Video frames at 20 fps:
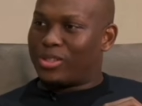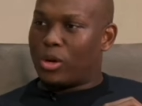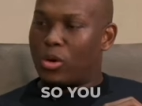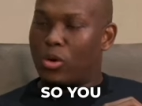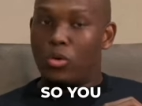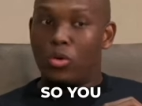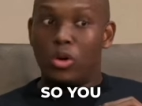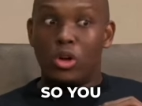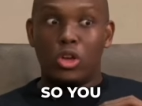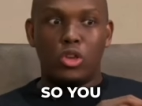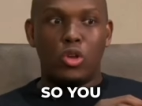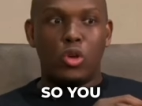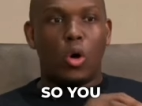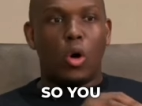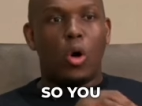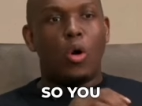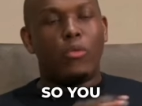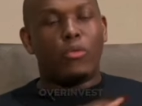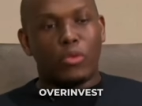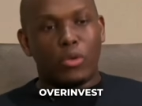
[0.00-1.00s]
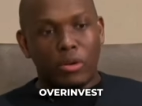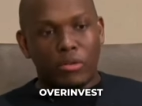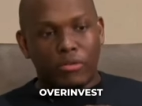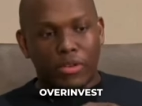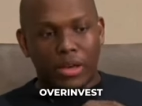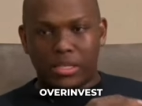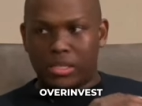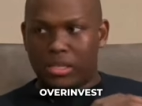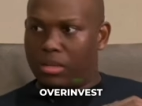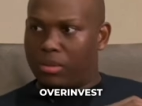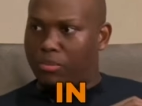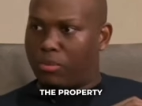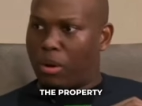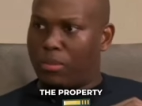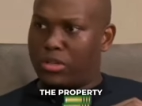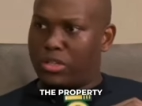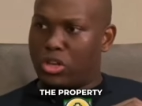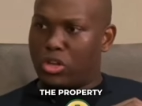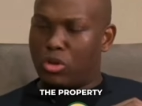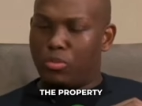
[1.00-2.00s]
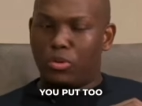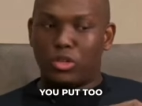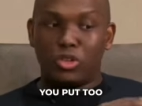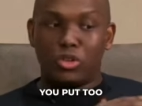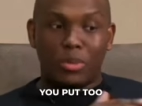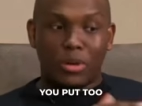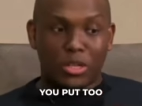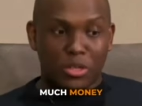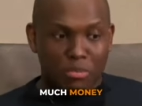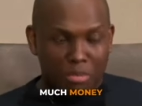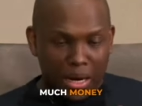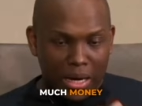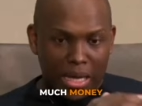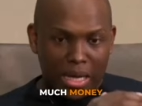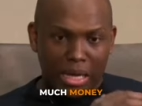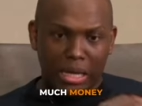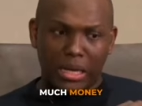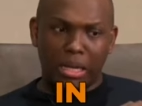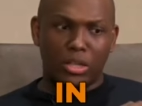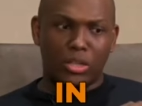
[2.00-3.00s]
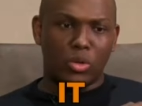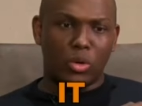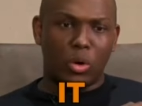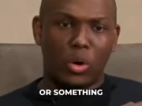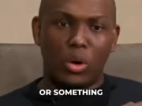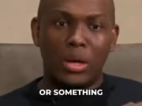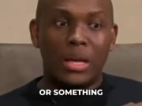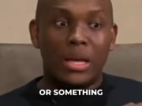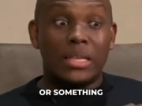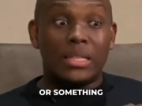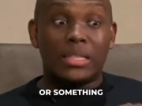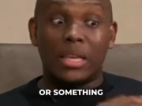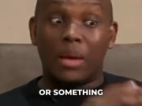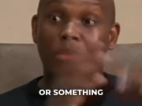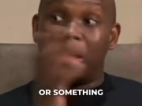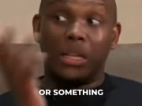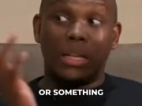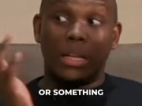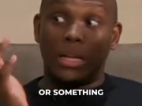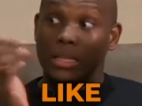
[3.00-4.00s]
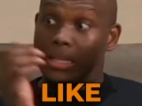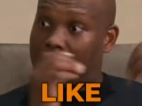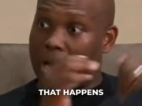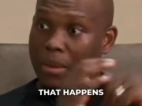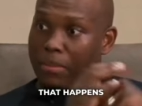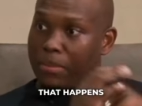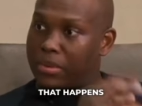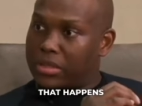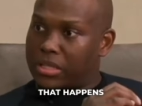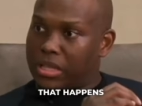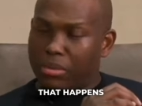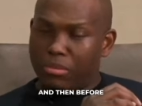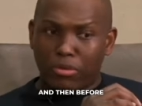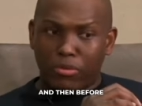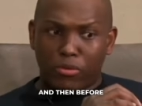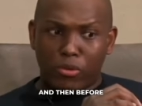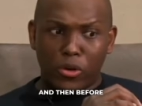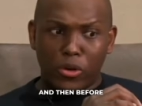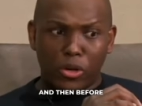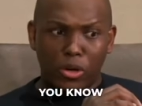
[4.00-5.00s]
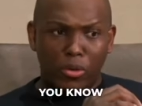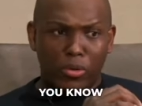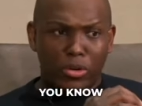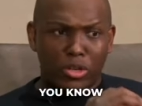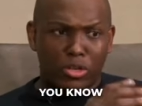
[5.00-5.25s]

So you overinvest in the property, you put too much money in it, or something like that happens, and then before you know